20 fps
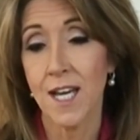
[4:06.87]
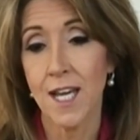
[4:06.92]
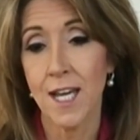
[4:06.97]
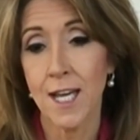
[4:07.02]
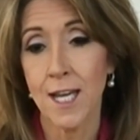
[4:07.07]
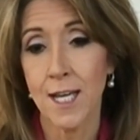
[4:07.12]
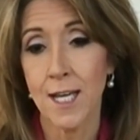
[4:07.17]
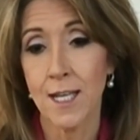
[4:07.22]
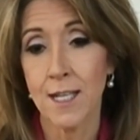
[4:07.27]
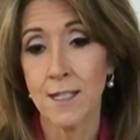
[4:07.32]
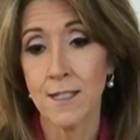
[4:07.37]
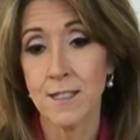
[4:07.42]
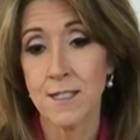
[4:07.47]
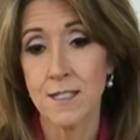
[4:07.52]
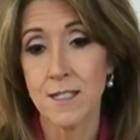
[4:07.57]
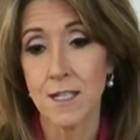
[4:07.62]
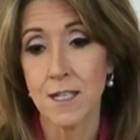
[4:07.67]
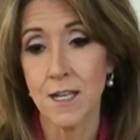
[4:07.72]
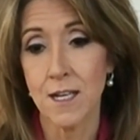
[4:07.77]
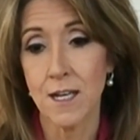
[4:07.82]
And
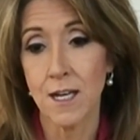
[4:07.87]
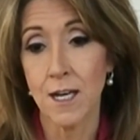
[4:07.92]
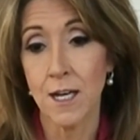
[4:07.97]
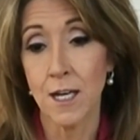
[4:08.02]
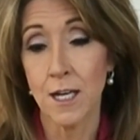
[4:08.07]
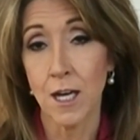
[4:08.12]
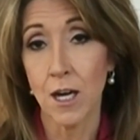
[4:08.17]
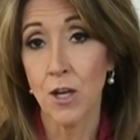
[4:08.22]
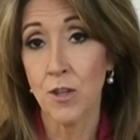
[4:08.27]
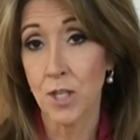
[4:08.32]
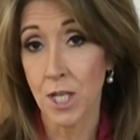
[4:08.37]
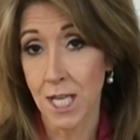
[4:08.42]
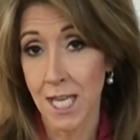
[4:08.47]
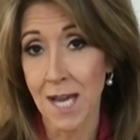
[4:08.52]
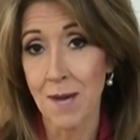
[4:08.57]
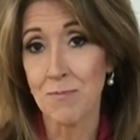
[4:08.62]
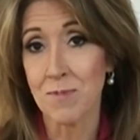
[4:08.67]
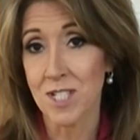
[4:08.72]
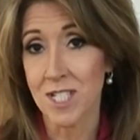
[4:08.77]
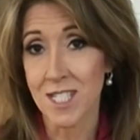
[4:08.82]
on the
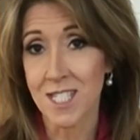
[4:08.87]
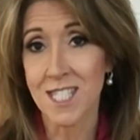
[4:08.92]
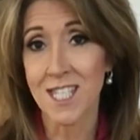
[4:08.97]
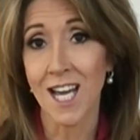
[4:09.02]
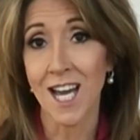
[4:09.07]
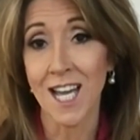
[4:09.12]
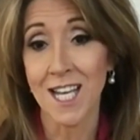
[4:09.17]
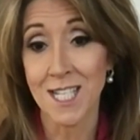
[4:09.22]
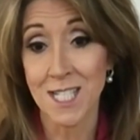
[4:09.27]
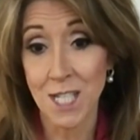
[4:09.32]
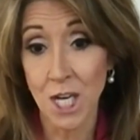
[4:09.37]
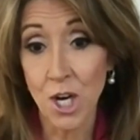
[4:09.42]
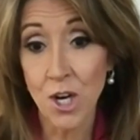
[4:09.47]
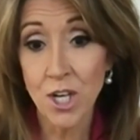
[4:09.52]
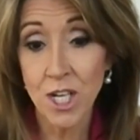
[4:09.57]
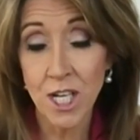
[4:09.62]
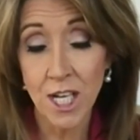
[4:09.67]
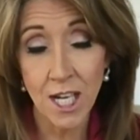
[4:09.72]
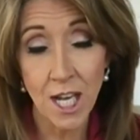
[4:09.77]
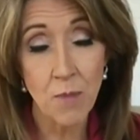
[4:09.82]
captain's side,
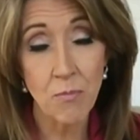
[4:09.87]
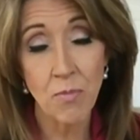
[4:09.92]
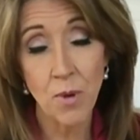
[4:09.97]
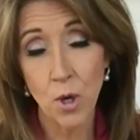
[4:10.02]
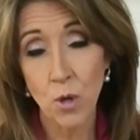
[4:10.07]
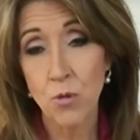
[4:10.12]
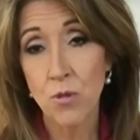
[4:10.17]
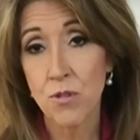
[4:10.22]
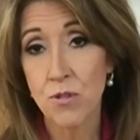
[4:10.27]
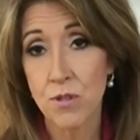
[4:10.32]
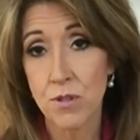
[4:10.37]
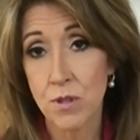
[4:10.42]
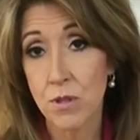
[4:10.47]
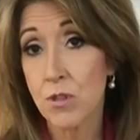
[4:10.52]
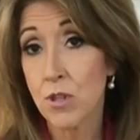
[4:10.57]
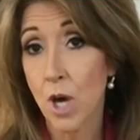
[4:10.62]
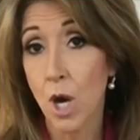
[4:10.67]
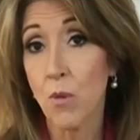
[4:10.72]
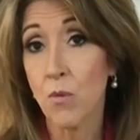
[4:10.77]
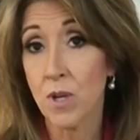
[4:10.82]
Darren and I both
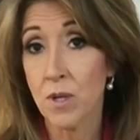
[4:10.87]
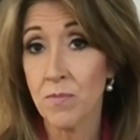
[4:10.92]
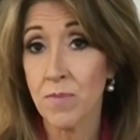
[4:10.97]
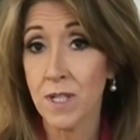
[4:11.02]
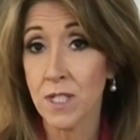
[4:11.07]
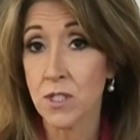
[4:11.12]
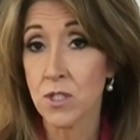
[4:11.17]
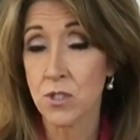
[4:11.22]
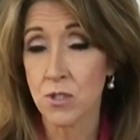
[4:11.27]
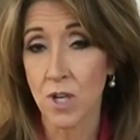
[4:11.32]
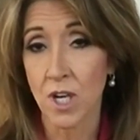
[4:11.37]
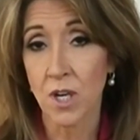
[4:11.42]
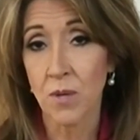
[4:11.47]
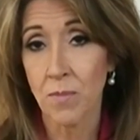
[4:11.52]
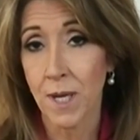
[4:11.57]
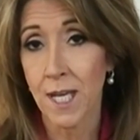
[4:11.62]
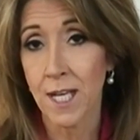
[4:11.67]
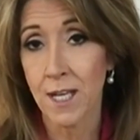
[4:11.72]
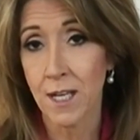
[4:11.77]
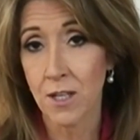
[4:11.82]
thought we'd been struck
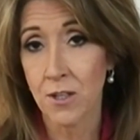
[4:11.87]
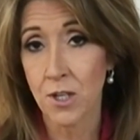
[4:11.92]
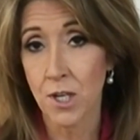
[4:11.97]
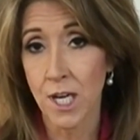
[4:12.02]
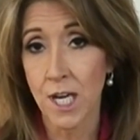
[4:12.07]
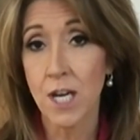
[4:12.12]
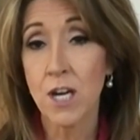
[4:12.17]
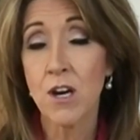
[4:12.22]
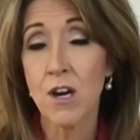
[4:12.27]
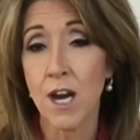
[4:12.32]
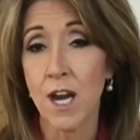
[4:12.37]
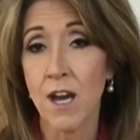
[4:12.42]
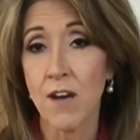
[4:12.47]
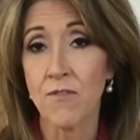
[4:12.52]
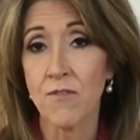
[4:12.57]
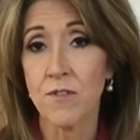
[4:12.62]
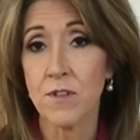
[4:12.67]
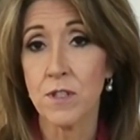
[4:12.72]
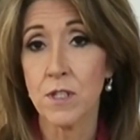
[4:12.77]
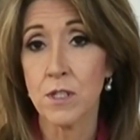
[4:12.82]
by another
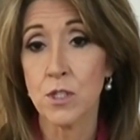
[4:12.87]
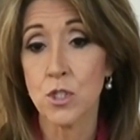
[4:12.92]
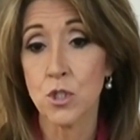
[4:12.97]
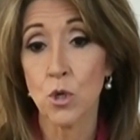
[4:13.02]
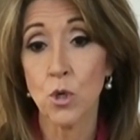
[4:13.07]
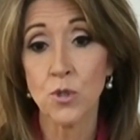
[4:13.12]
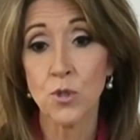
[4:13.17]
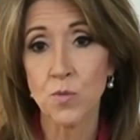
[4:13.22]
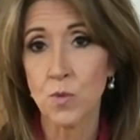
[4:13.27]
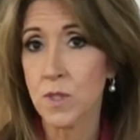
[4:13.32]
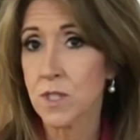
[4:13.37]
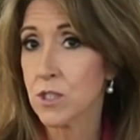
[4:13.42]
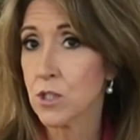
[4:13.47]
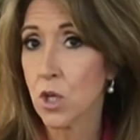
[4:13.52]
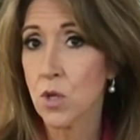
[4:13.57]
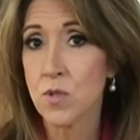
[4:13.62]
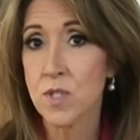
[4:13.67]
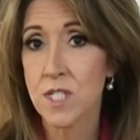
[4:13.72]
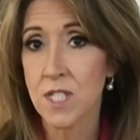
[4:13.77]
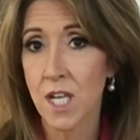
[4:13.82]
aircraft. The jolt was
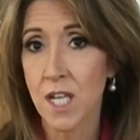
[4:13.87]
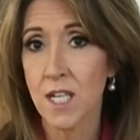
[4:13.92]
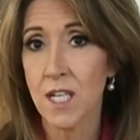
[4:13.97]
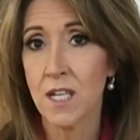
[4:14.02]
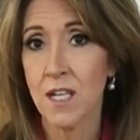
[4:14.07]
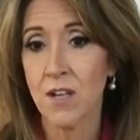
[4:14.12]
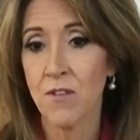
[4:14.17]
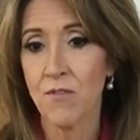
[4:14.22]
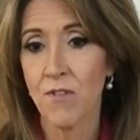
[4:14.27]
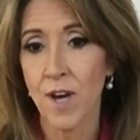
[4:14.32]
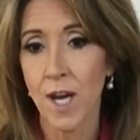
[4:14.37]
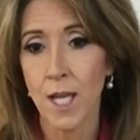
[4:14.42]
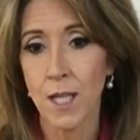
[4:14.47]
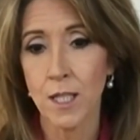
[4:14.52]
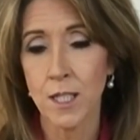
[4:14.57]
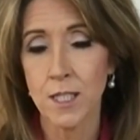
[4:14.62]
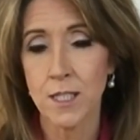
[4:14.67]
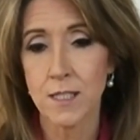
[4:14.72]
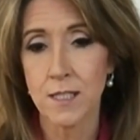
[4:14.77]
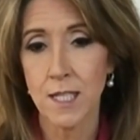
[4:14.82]
so sudden and
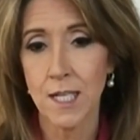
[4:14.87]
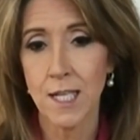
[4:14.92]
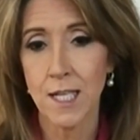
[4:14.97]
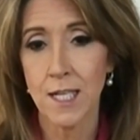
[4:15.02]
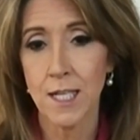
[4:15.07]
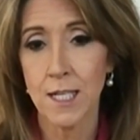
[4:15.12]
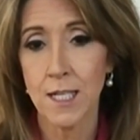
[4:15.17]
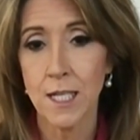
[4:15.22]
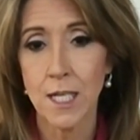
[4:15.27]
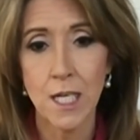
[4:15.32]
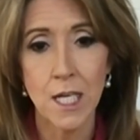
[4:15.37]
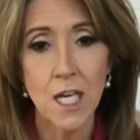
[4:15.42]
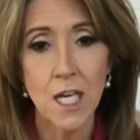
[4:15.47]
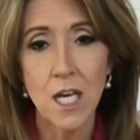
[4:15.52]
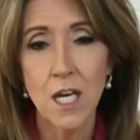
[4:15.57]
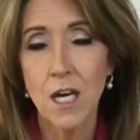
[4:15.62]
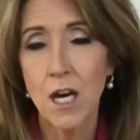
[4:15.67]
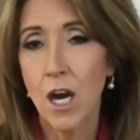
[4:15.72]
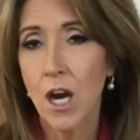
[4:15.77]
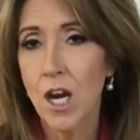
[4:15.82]
violent. And
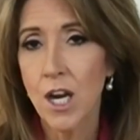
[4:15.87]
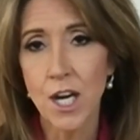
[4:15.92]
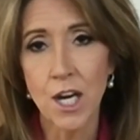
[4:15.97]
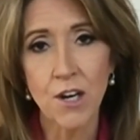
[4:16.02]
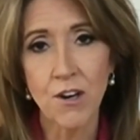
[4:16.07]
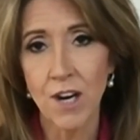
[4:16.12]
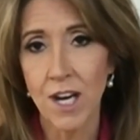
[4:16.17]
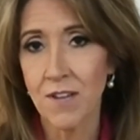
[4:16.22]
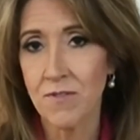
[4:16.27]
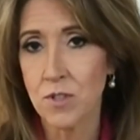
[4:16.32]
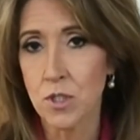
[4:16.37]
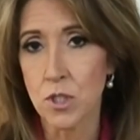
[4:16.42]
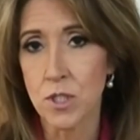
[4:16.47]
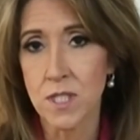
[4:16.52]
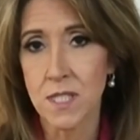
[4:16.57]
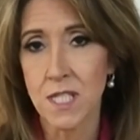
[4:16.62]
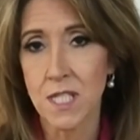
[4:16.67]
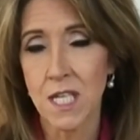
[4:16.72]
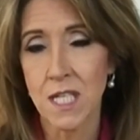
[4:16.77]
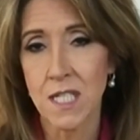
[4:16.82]
our aircraft
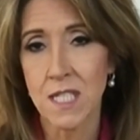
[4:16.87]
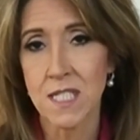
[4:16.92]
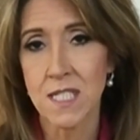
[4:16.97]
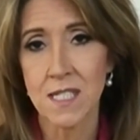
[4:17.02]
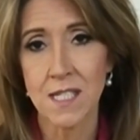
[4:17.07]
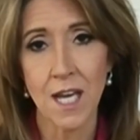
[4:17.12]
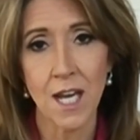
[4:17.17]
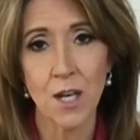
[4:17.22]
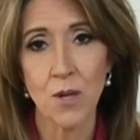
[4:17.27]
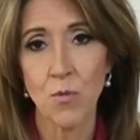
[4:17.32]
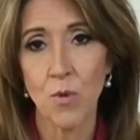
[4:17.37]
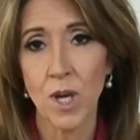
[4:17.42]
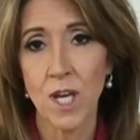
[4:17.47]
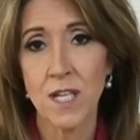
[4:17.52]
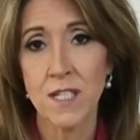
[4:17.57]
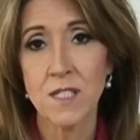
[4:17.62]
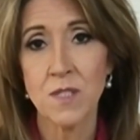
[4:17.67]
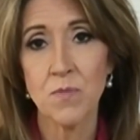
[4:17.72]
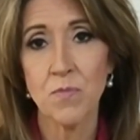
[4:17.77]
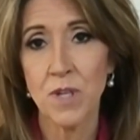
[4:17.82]
just skidded
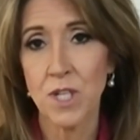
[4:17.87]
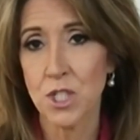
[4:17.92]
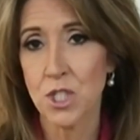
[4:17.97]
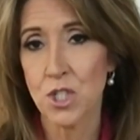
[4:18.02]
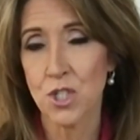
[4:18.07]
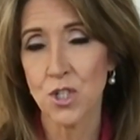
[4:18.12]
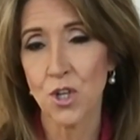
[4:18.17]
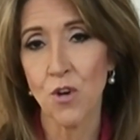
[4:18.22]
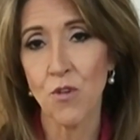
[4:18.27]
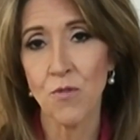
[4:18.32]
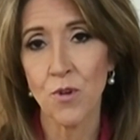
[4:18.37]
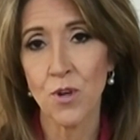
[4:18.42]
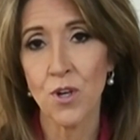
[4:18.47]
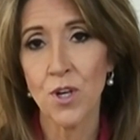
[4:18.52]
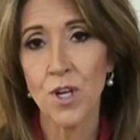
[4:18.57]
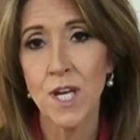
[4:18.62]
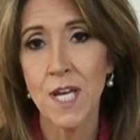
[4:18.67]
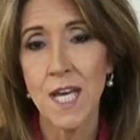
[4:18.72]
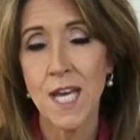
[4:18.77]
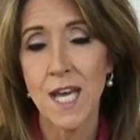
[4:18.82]
sideways, pitched
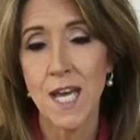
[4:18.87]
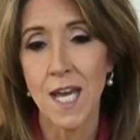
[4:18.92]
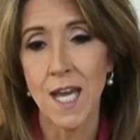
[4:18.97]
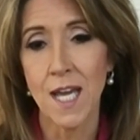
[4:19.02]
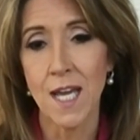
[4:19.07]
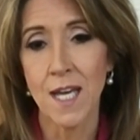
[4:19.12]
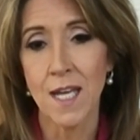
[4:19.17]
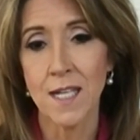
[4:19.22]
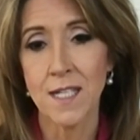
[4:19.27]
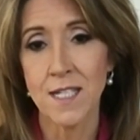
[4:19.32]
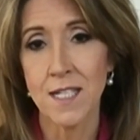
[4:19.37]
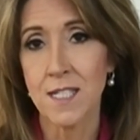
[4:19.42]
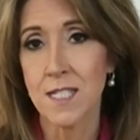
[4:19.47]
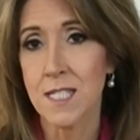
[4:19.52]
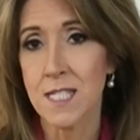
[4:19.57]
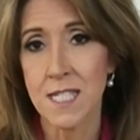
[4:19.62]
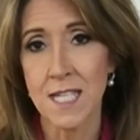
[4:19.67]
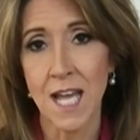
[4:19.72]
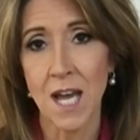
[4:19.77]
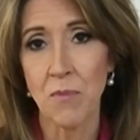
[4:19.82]
over, and did a
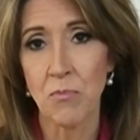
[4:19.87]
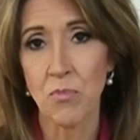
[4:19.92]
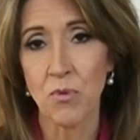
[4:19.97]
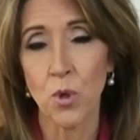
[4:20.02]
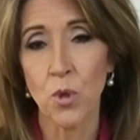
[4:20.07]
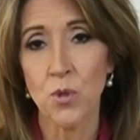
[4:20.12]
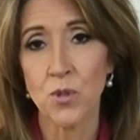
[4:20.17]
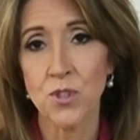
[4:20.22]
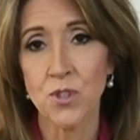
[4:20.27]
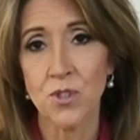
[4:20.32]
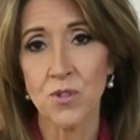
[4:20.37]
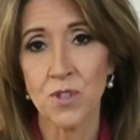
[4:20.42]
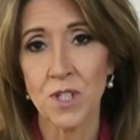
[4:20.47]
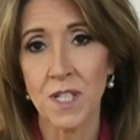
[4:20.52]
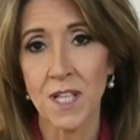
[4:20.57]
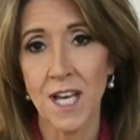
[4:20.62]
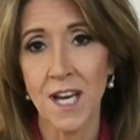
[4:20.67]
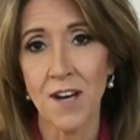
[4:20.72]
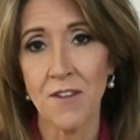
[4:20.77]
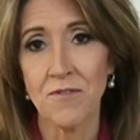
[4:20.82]
snap roll to the
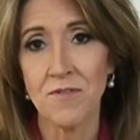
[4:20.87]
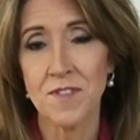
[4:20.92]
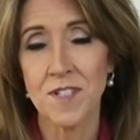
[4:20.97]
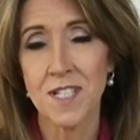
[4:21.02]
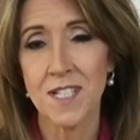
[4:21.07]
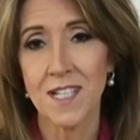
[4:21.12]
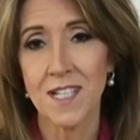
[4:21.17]
left.